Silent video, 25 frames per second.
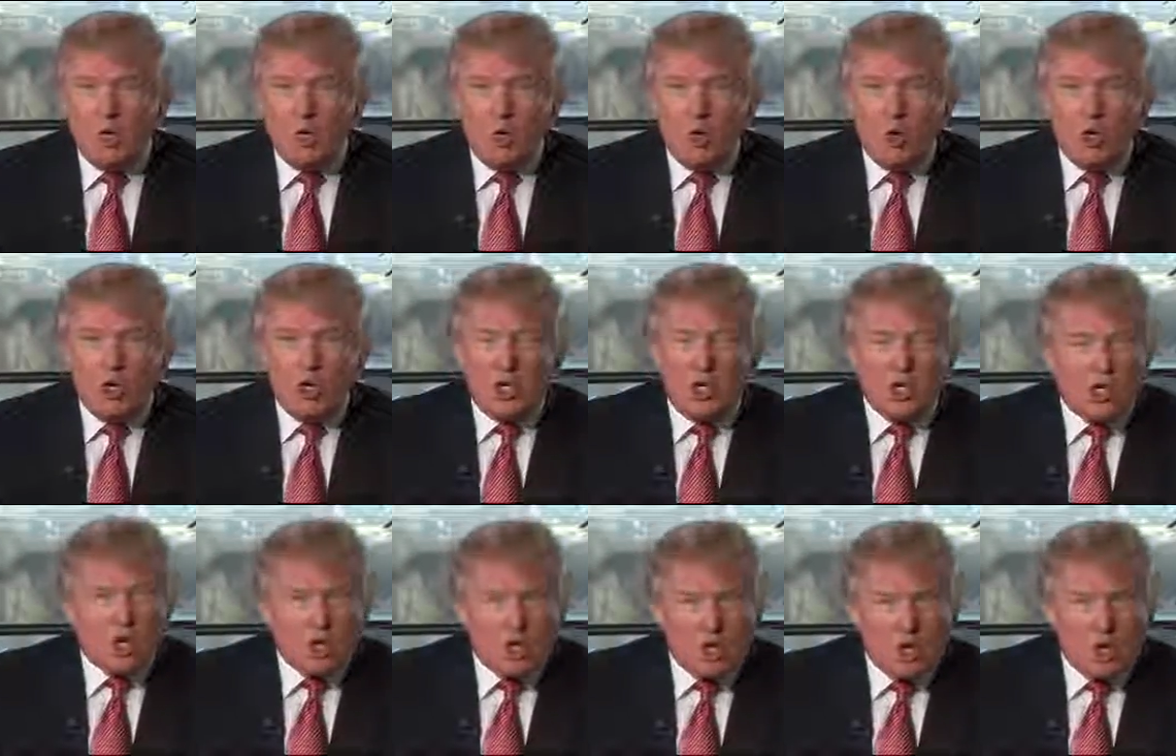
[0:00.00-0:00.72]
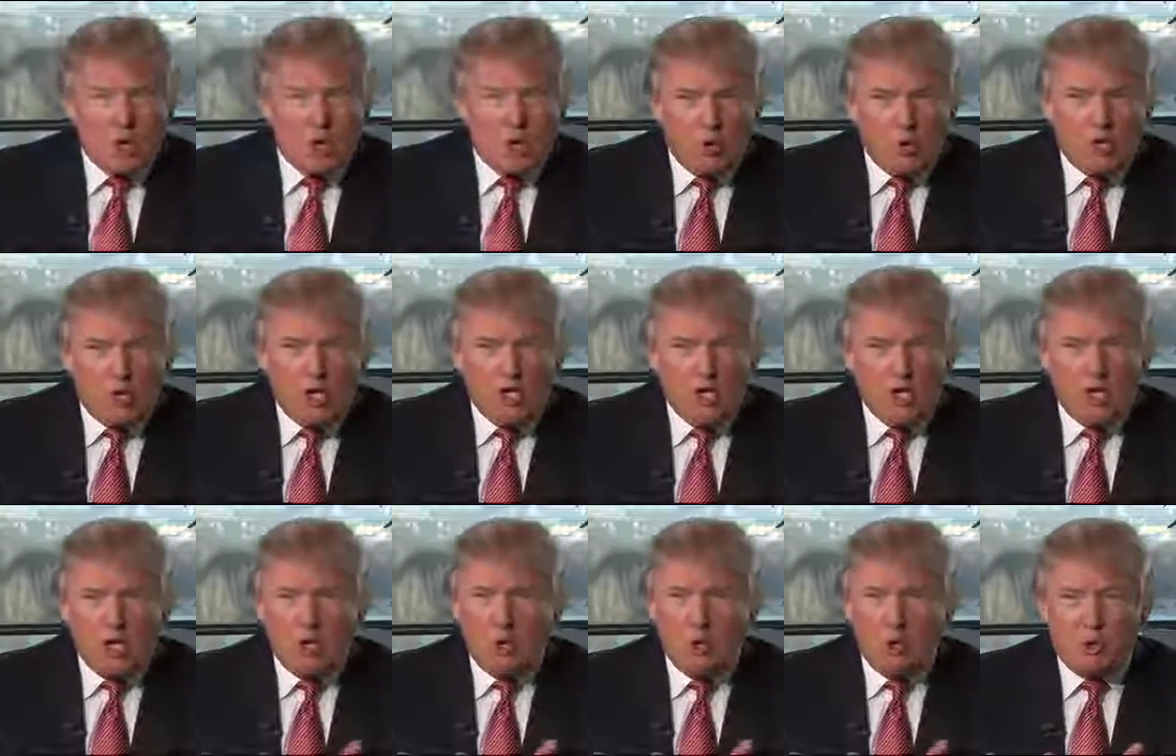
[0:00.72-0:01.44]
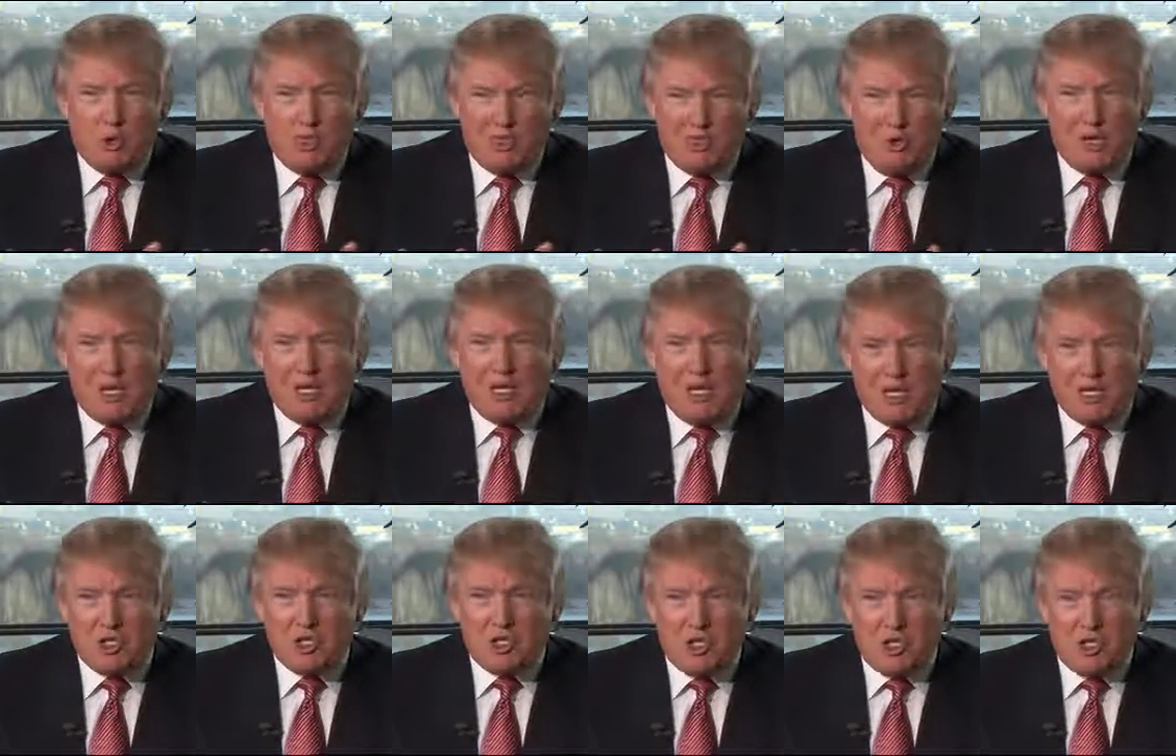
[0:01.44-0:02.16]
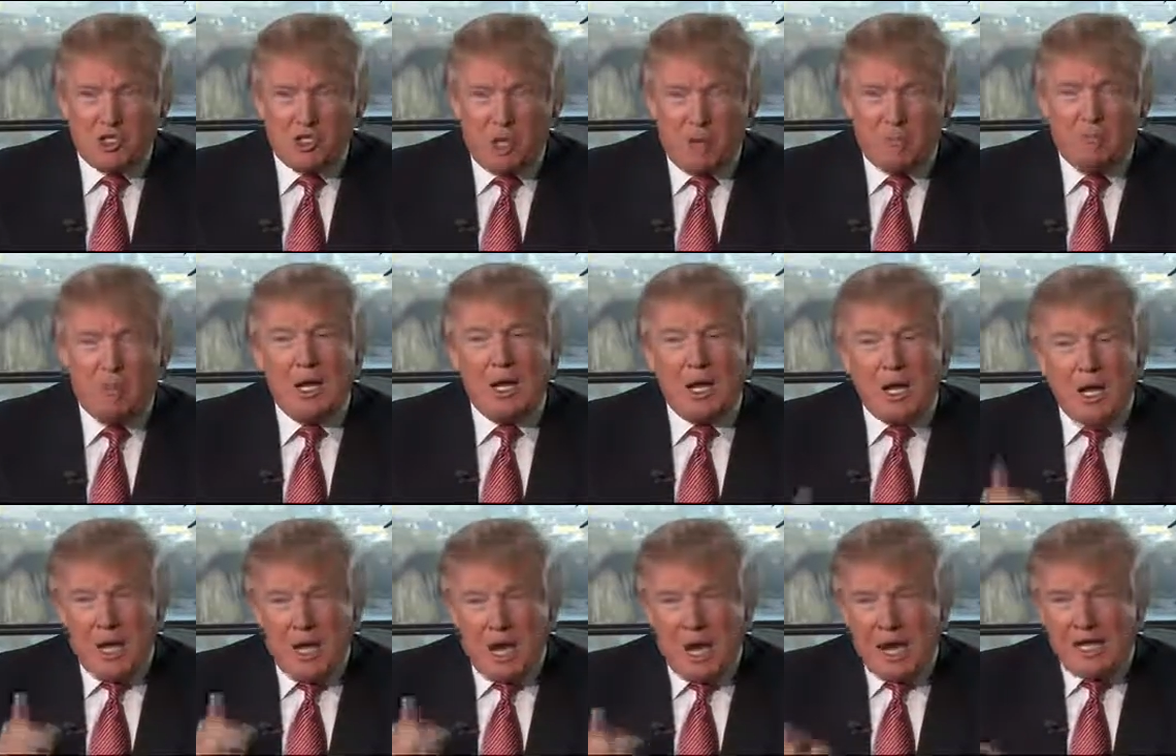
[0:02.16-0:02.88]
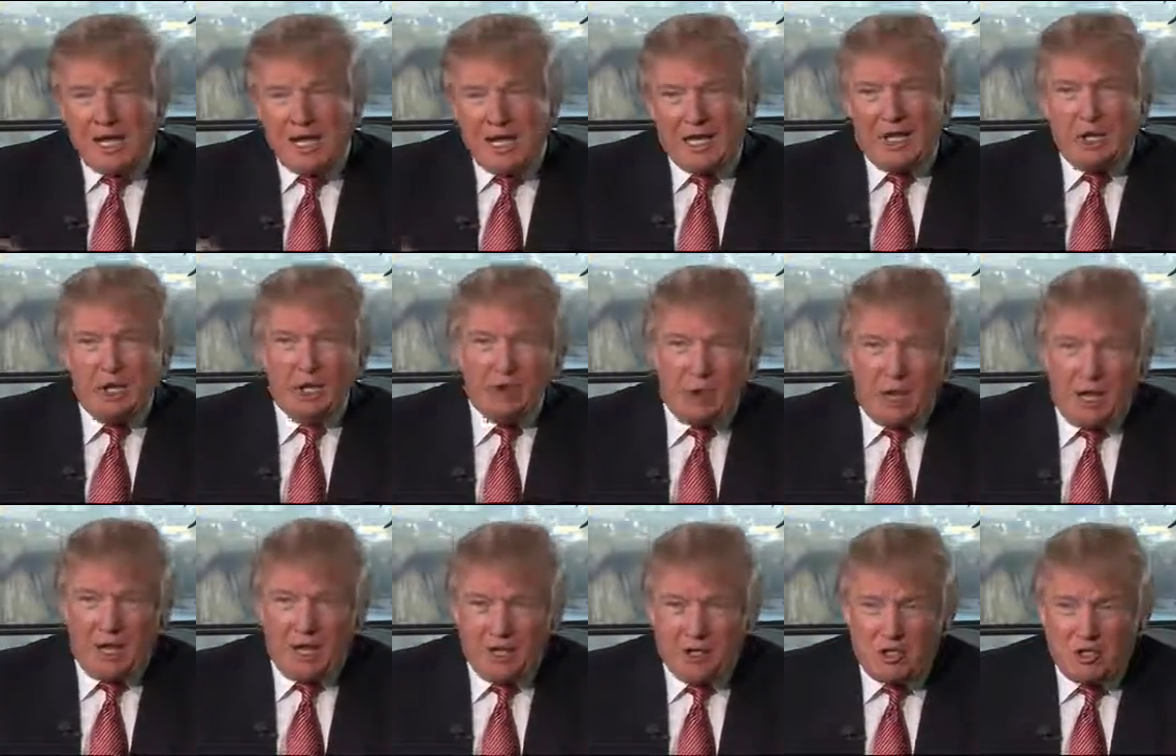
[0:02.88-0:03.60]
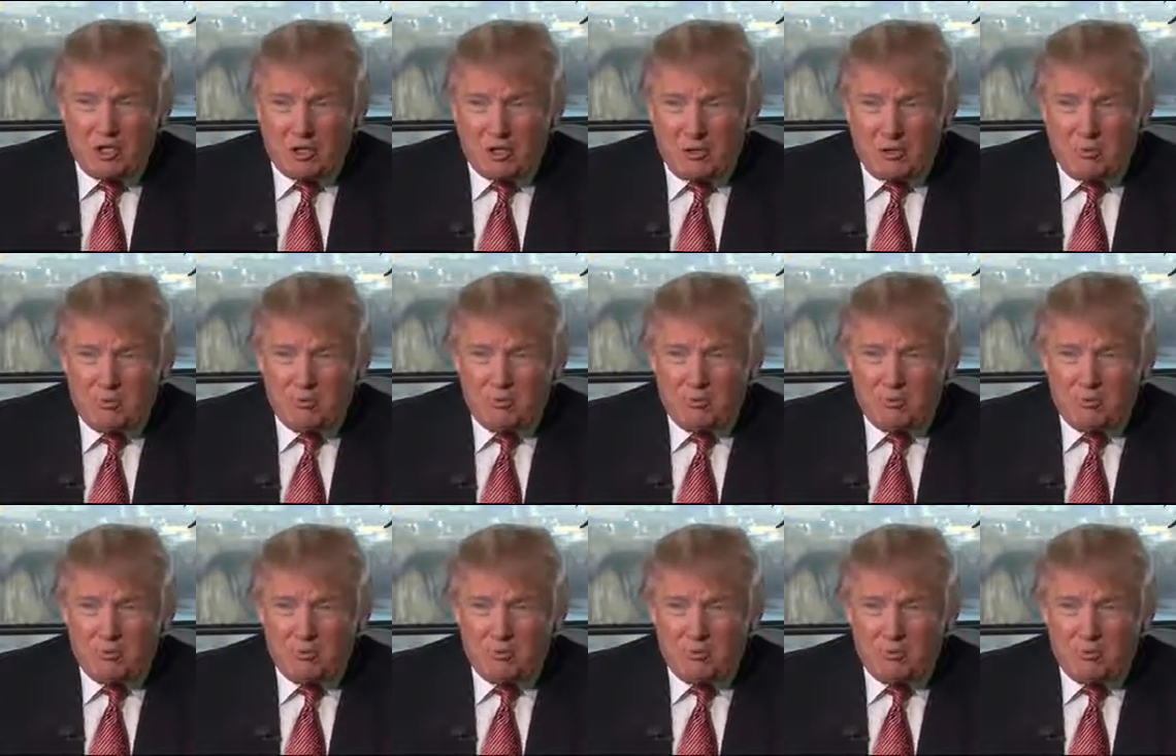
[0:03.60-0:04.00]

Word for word: or you can go there and do a fantastic job. I like your attitude.